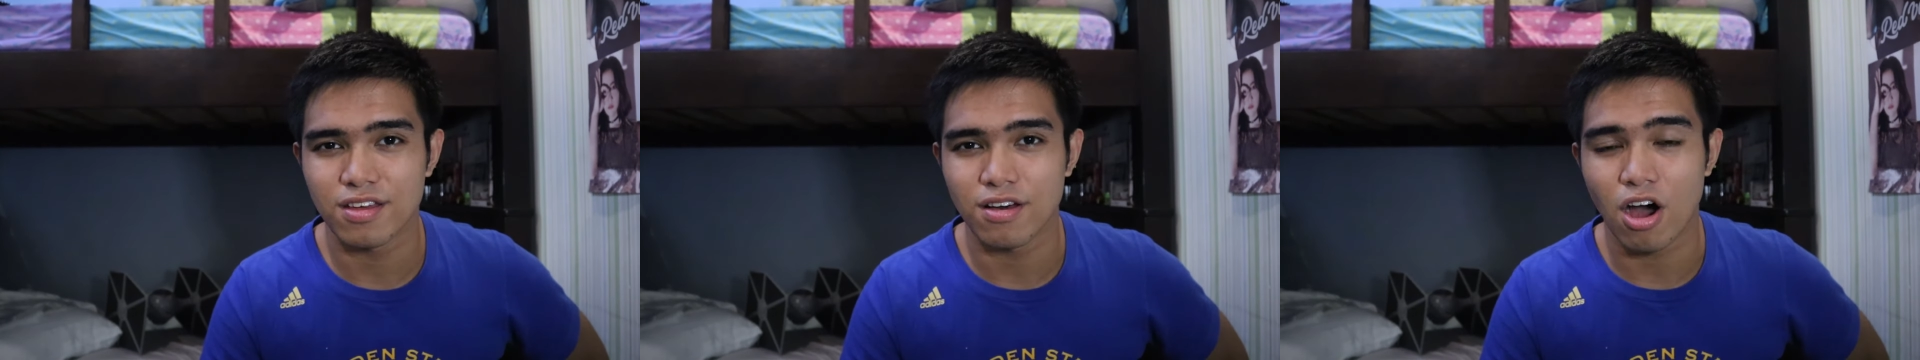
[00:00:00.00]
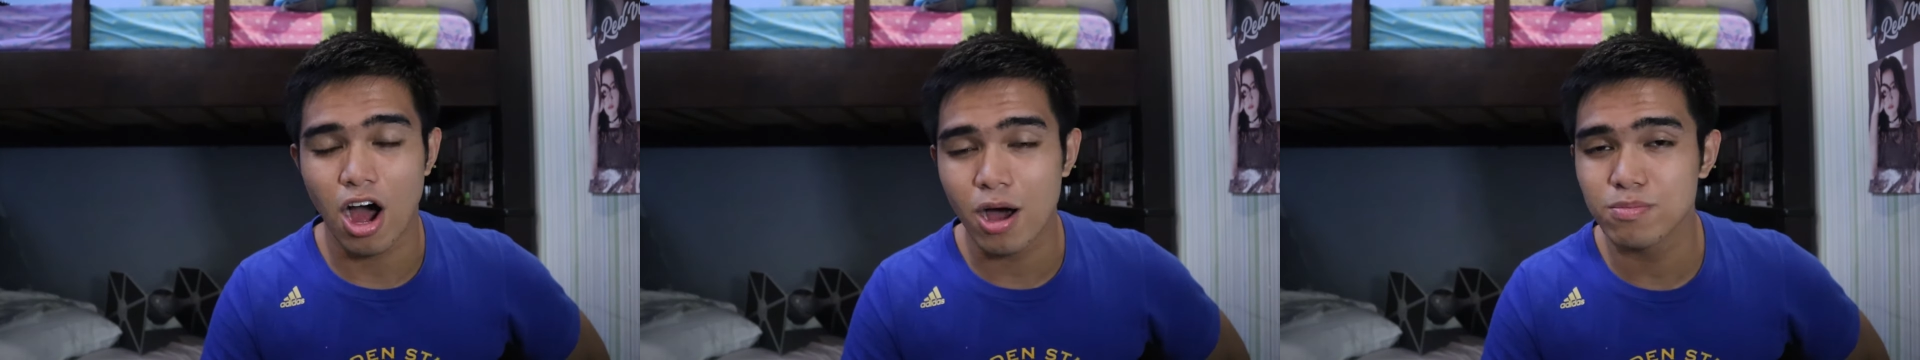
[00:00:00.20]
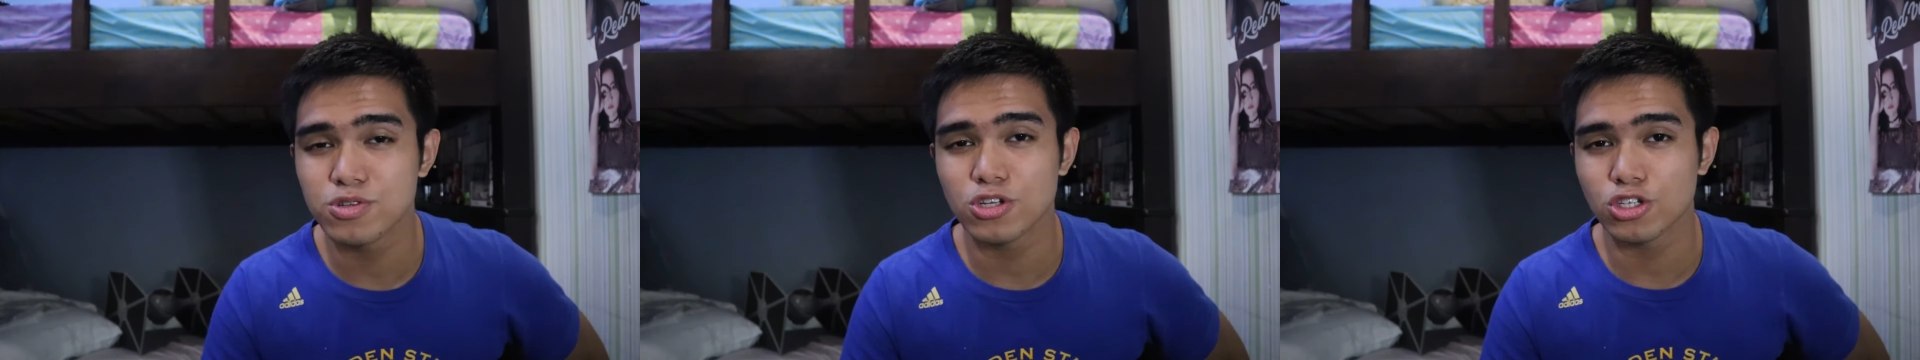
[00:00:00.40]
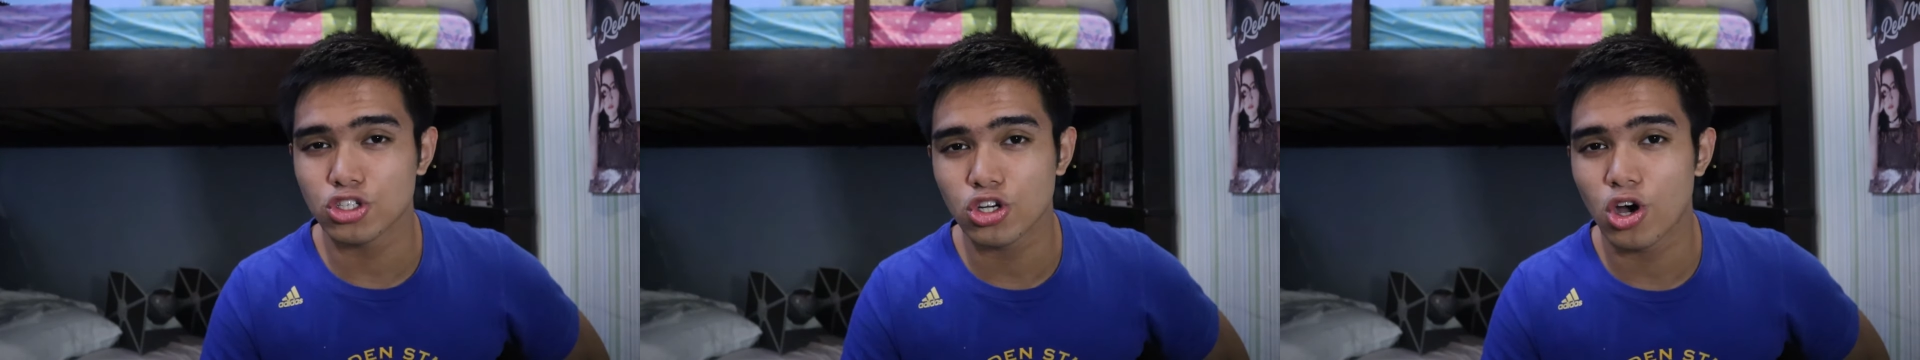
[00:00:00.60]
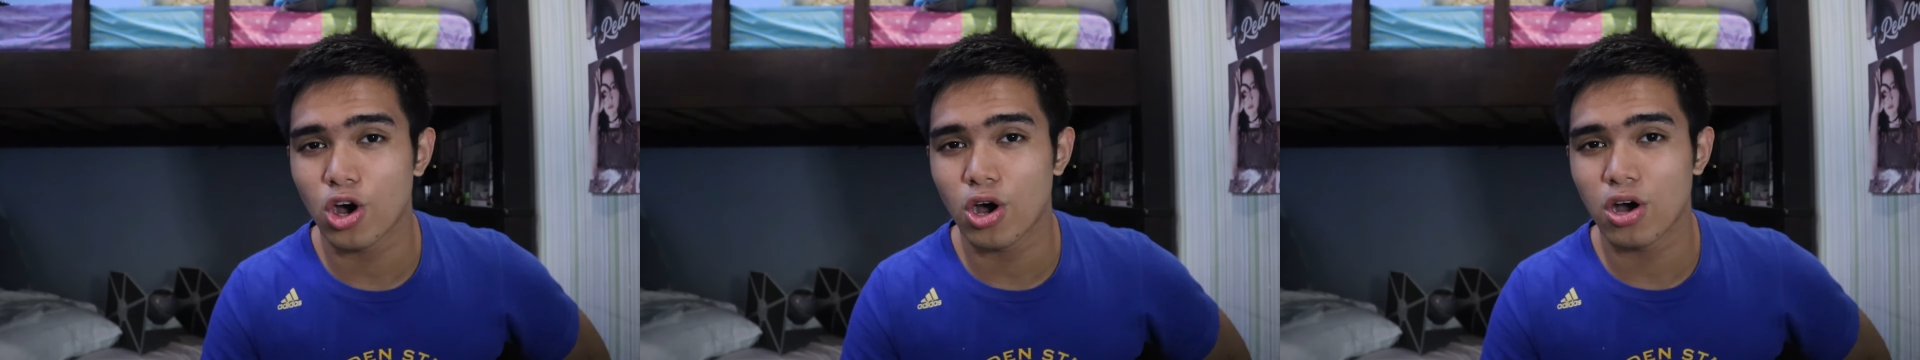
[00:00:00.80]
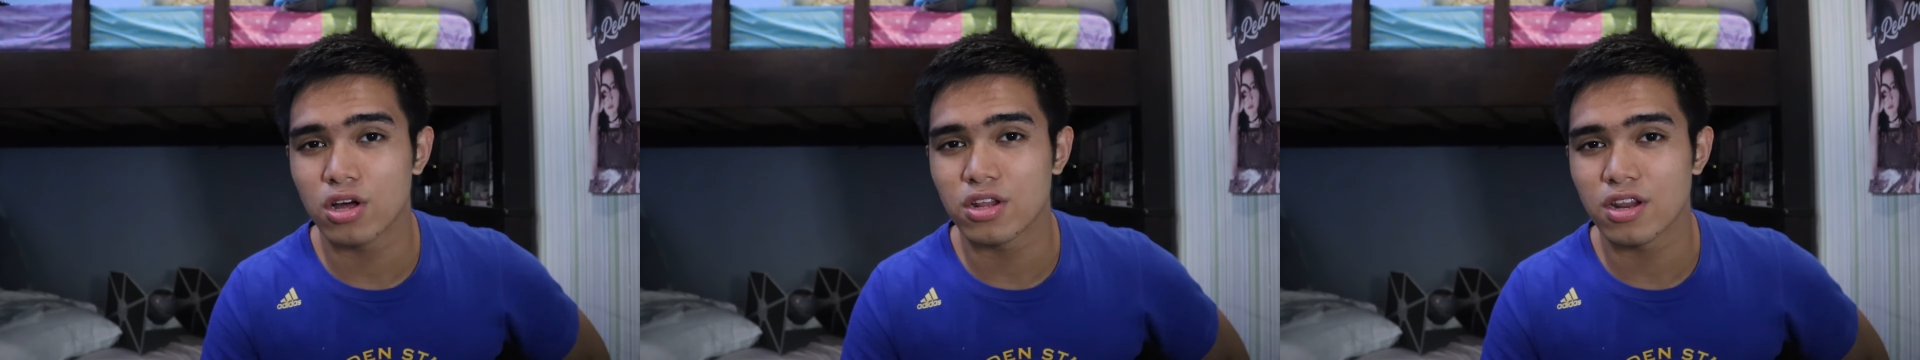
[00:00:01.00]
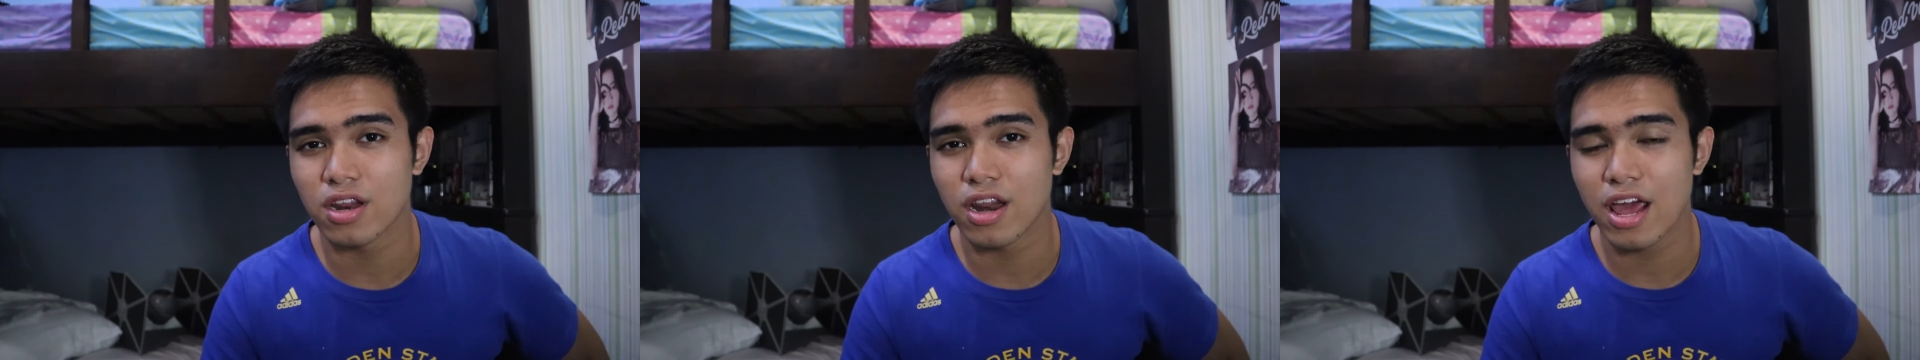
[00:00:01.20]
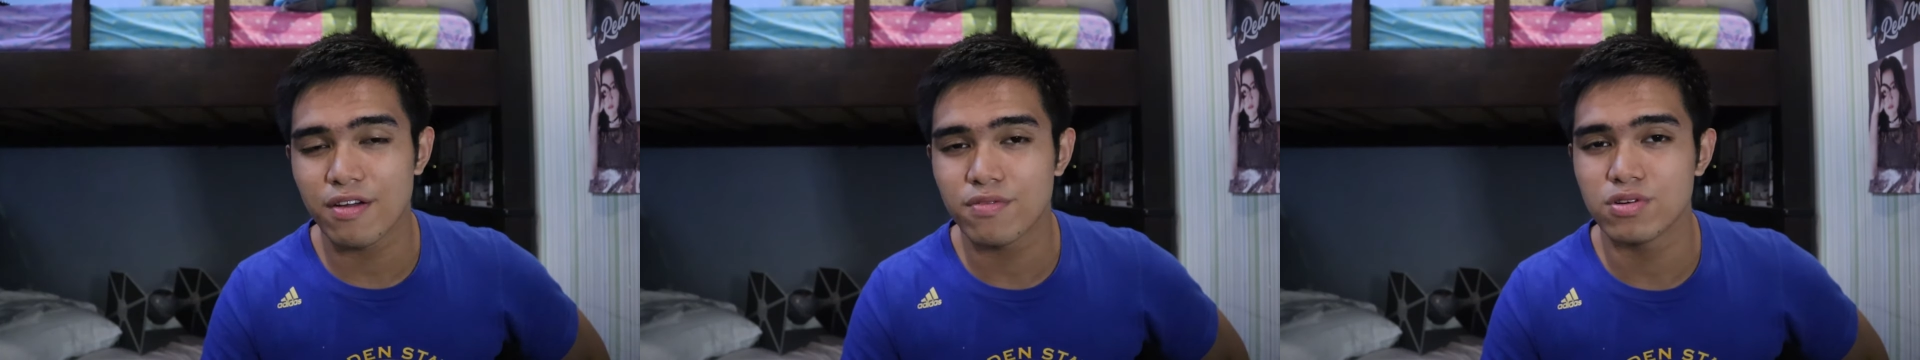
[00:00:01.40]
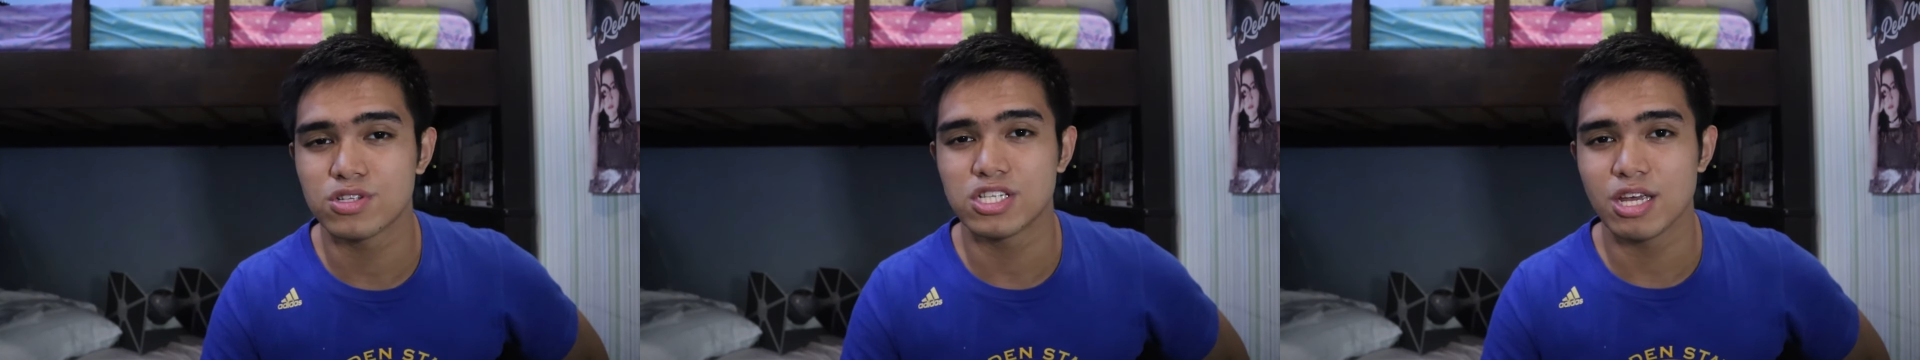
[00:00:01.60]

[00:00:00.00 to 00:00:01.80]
Hobbs and Shaw never